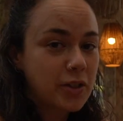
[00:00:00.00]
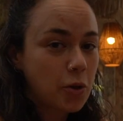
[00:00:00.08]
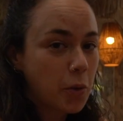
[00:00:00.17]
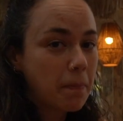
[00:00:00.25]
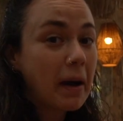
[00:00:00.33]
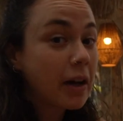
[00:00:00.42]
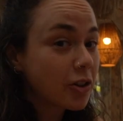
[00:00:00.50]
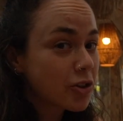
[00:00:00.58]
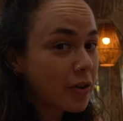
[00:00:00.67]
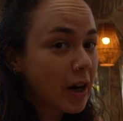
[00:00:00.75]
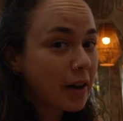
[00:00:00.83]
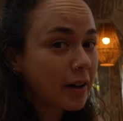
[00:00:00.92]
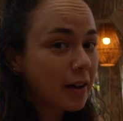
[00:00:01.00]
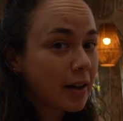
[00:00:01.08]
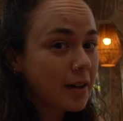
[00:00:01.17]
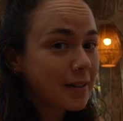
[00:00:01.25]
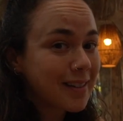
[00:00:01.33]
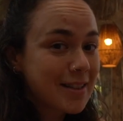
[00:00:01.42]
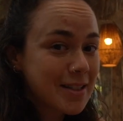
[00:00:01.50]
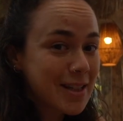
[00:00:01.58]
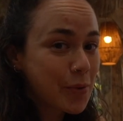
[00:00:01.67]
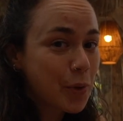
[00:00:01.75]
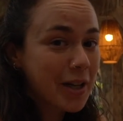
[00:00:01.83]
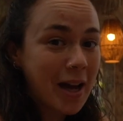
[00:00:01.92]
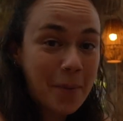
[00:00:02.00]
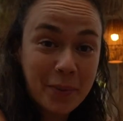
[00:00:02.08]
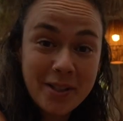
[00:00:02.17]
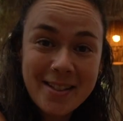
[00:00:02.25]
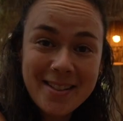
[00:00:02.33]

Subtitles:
So we're back on track and let's see what happens